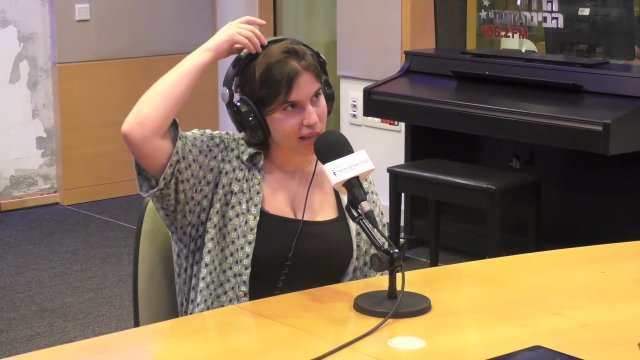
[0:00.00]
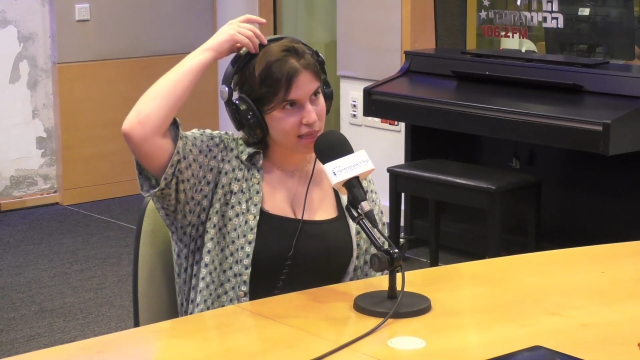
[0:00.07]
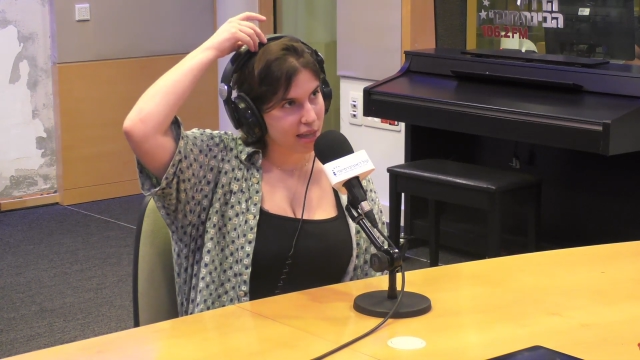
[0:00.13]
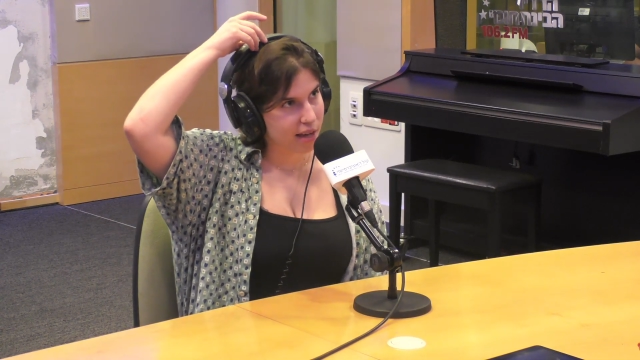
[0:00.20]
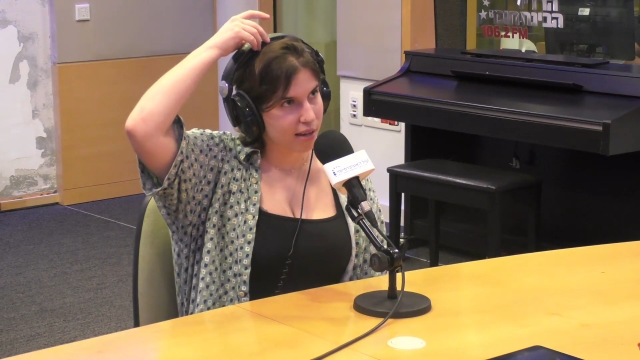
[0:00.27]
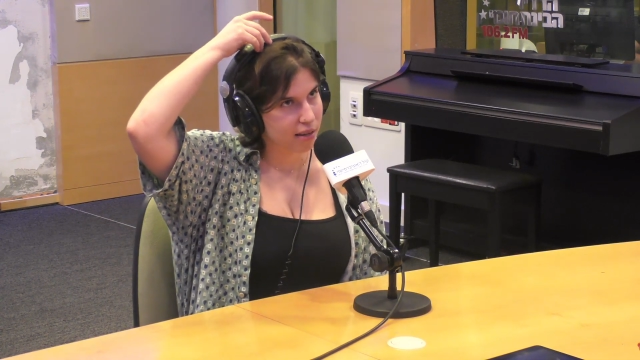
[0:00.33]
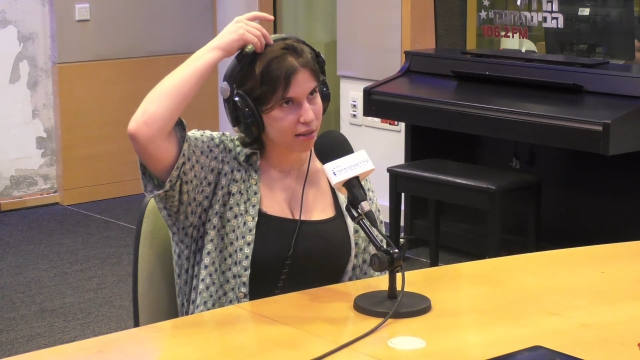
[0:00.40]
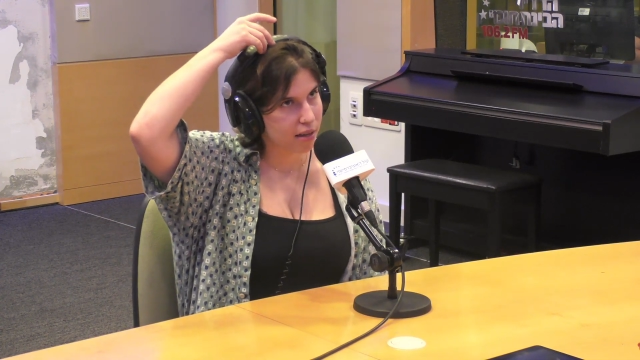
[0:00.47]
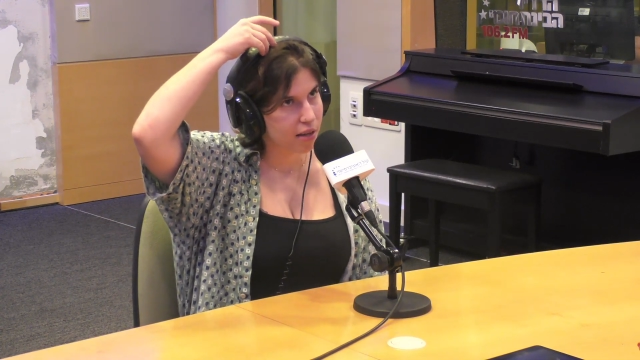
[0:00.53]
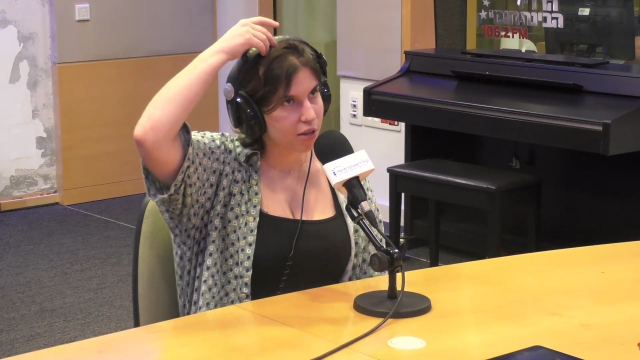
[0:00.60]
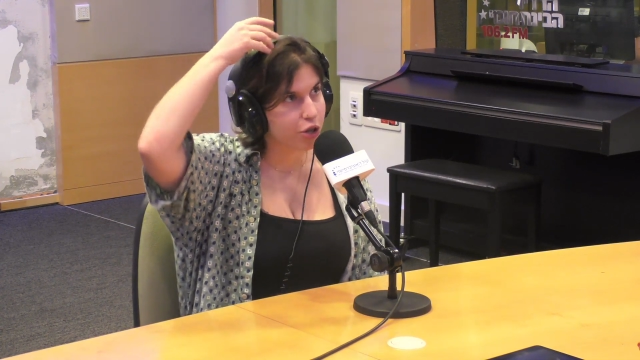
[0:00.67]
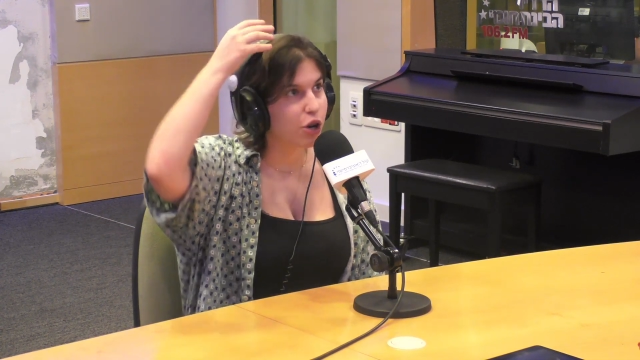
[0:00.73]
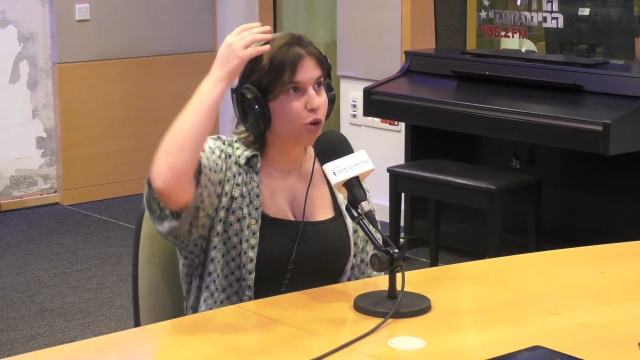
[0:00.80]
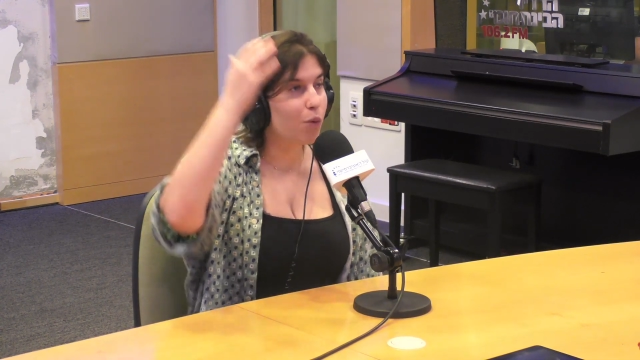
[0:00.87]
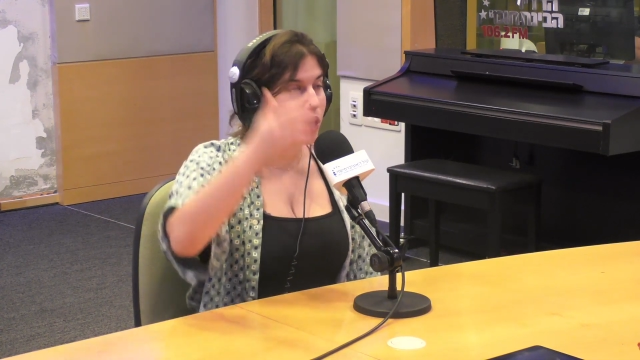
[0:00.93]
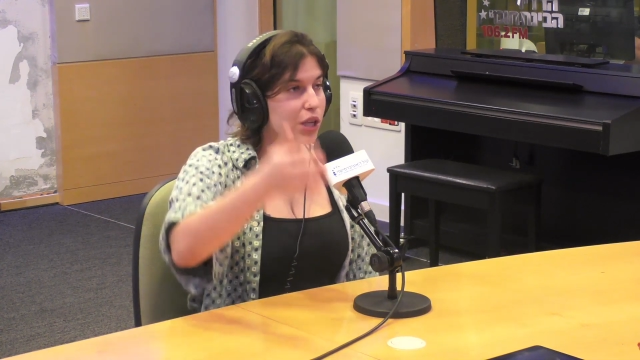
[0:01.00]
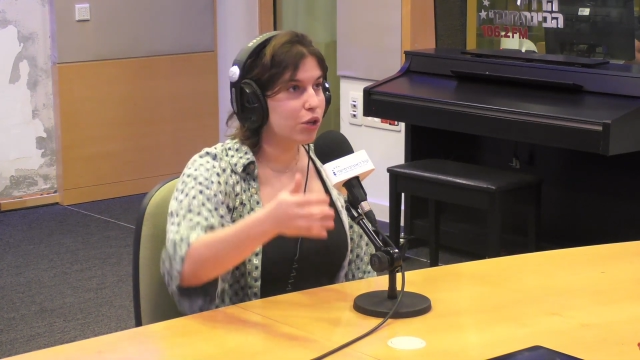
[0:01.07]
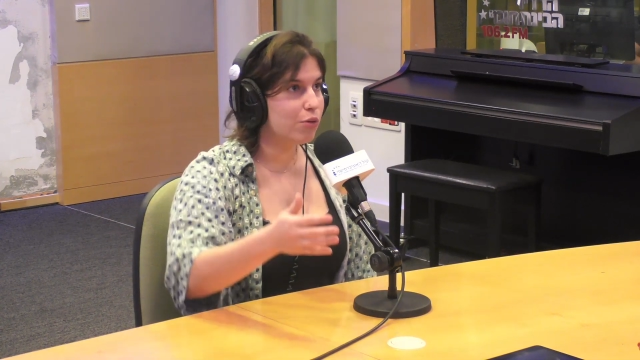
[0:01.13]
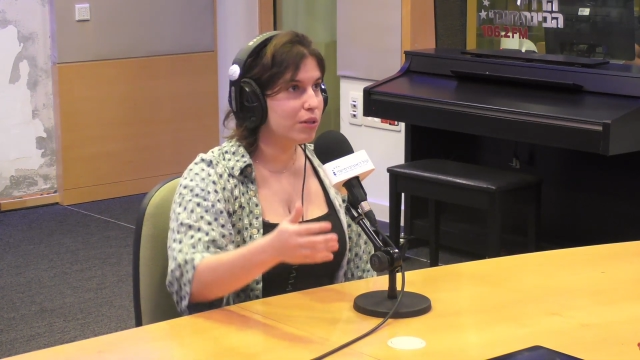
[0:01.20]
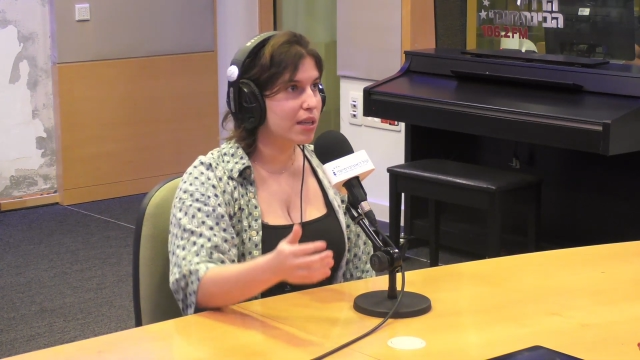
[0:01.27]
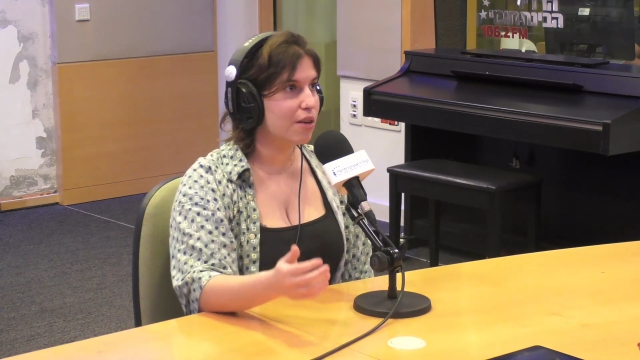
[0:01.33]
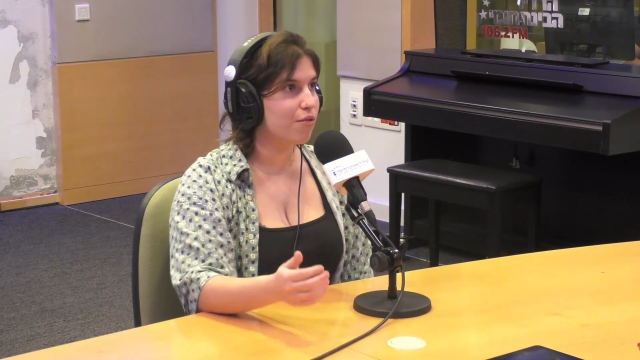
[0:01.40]
think, you know, what
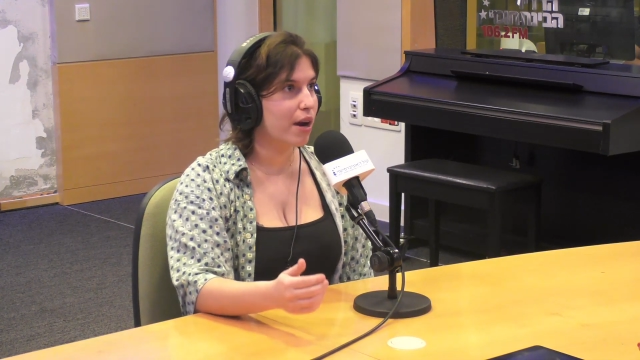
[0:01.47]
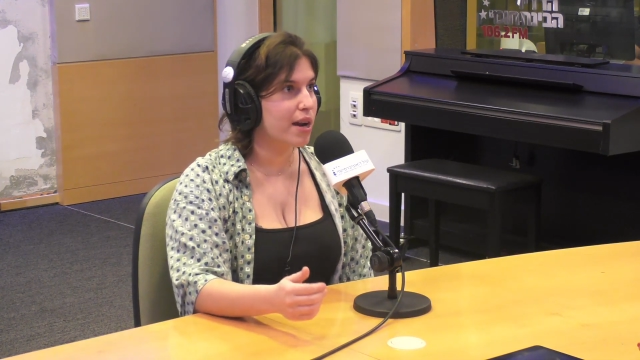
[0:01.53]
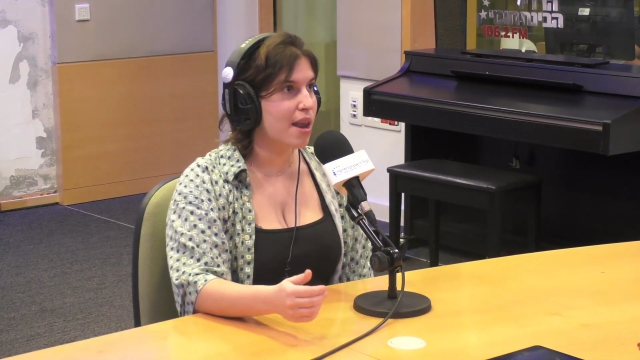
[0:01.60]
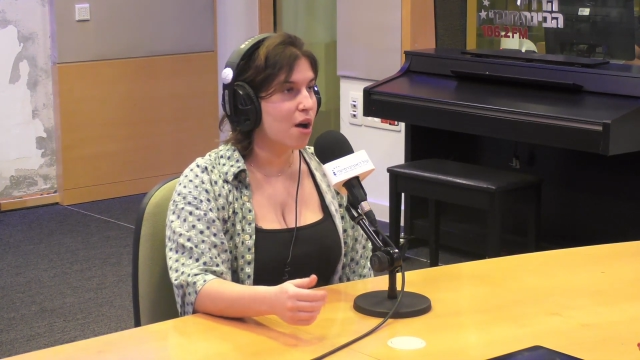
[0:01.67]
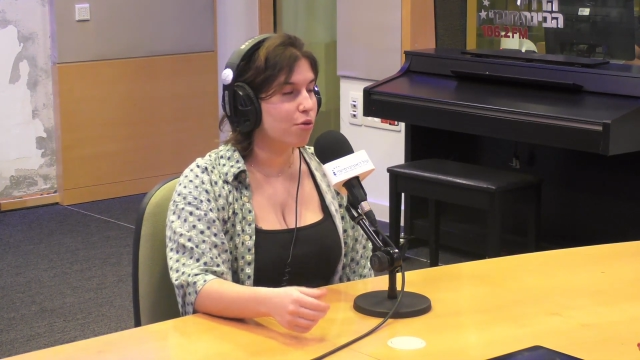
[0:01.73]
you said right now